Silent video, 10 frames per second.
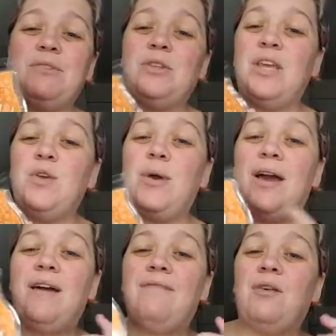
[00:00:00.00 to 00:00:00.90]
so that you
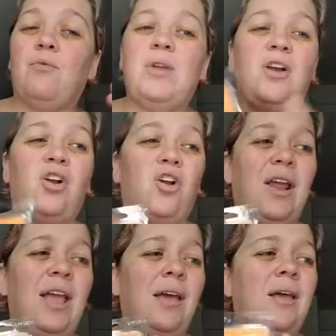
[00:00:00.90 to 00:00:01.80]
have it
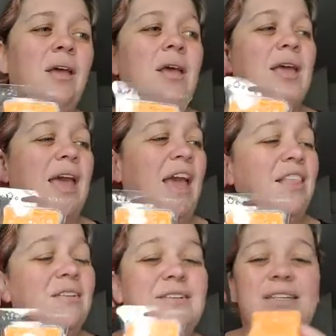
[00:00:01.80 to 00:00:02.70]
reoccurring,
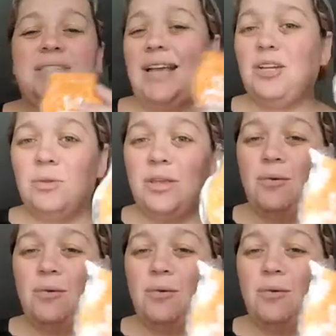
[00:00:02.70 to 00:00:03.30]
okay? There is a schedule you